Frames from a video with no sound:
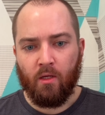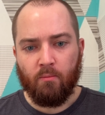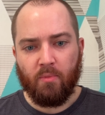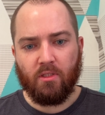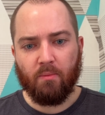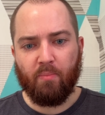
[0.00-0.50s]

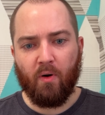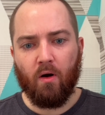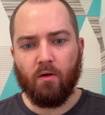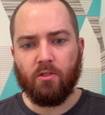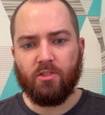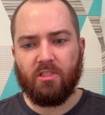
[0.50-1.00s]
But the
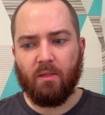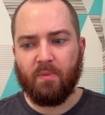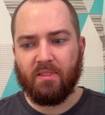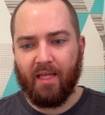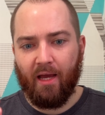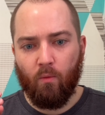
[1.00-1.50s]
partnership
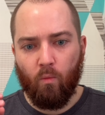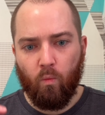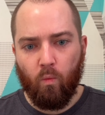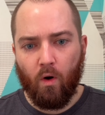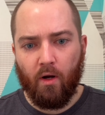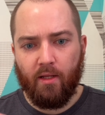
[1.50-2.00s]
is that
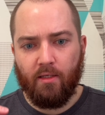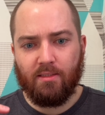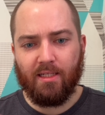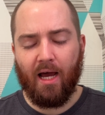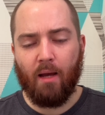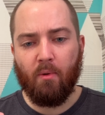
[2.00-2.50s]
one
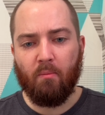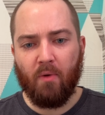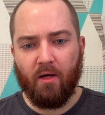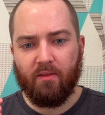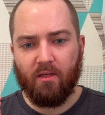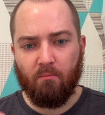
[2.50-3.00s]
time a
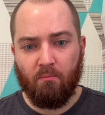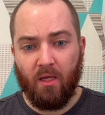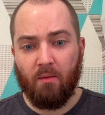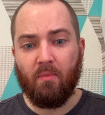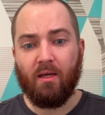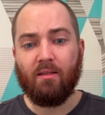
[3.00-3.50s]
month
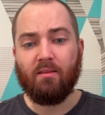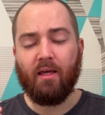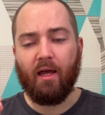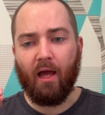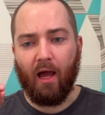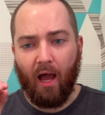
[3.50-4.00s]
commitment
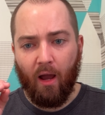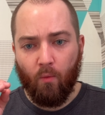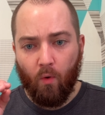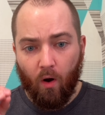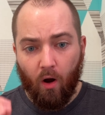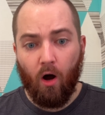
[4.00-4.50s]
that I
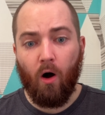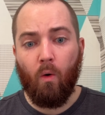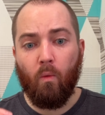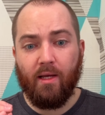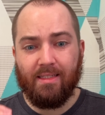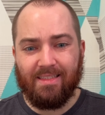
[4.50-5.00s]
will
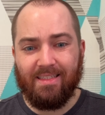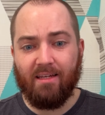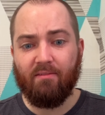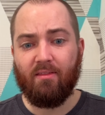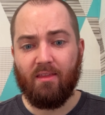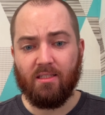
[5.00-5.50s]
always
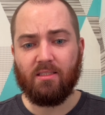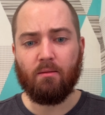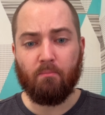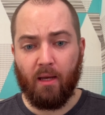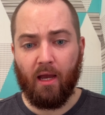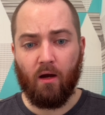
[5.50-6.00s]
give this
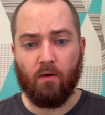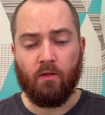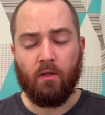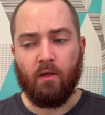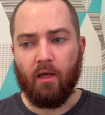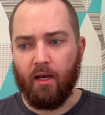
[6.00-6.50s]
amount.
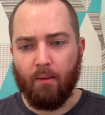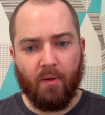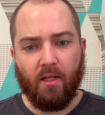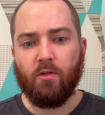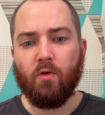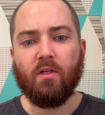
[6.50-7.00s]
And I'm
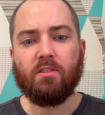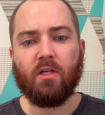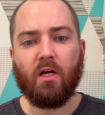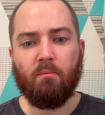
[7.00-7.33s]
going to do this on a